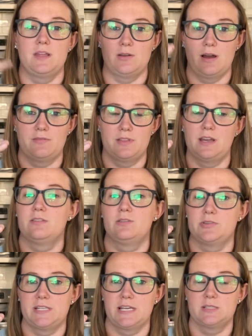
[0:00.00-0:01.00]
Then you have the
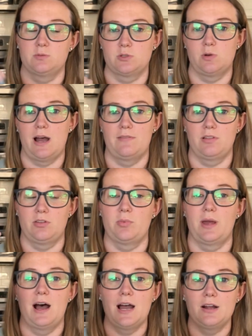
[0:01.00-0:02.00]
enthusiast, which will have a
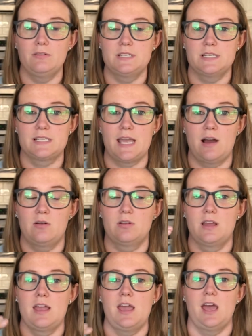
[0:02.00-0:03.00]
little bit higher of a
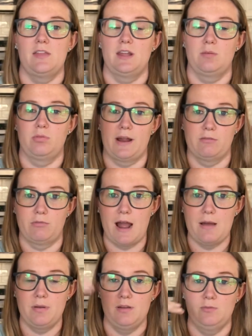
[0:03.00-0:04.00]
discount, and then a brand
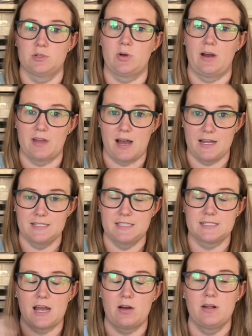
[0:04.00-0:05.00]
rep, which will have the highest
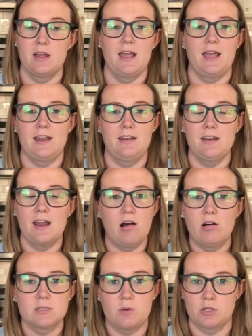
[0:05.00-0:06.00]
discount. And
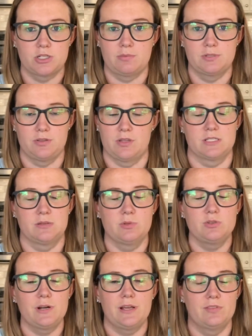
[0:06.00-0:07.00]
not all small shops do this. The
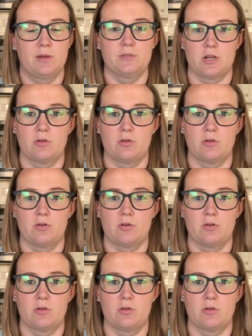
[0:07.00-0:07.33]
majority of them